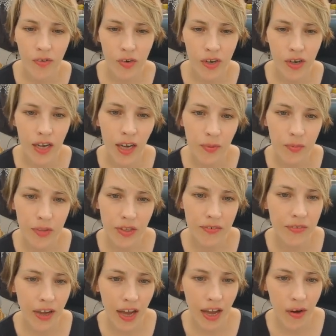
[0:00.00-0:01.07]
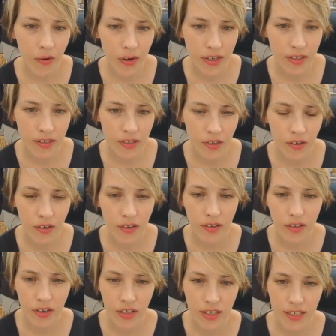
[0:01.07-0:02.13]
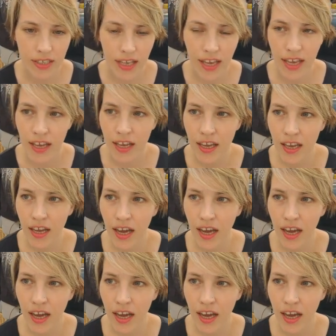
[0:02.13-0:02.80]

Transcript: for a couple of hours on a Thursday.